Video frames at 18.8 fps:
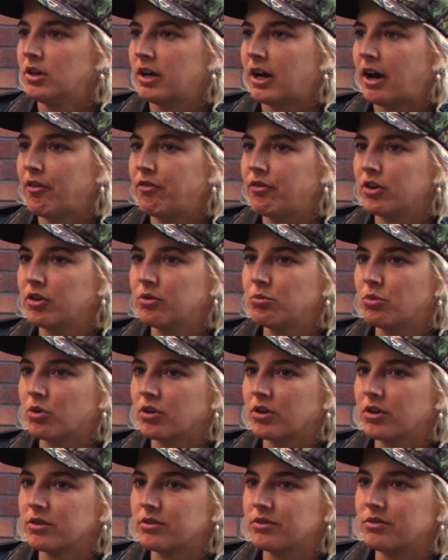I feel
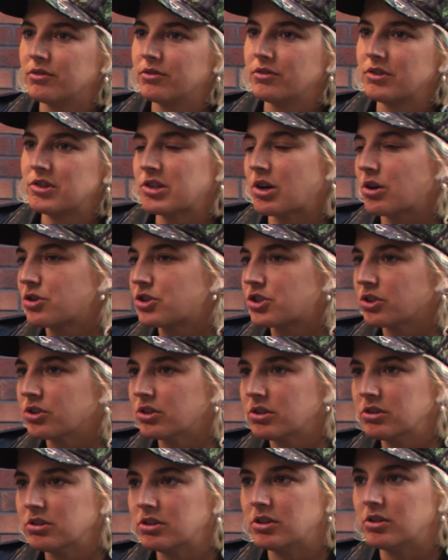more
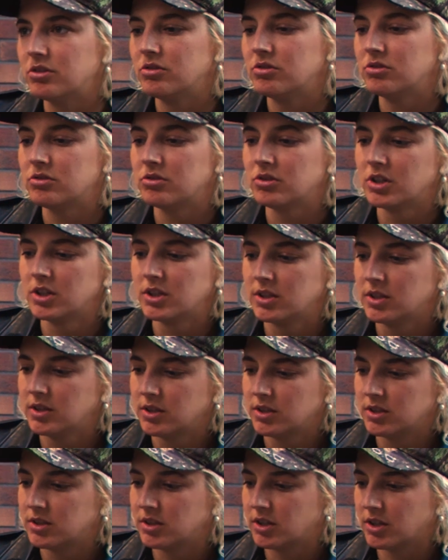social and
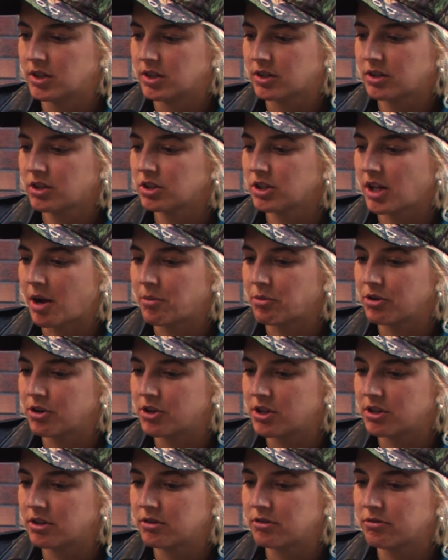
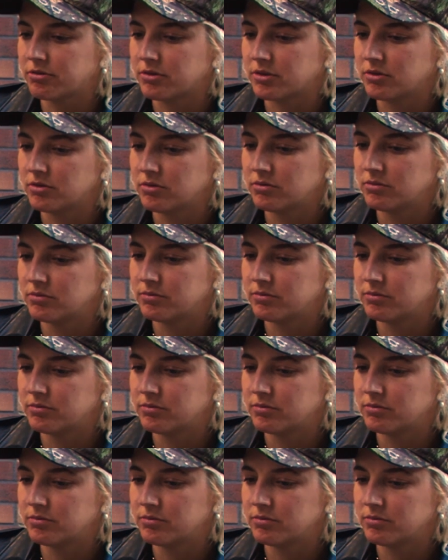collaborative, and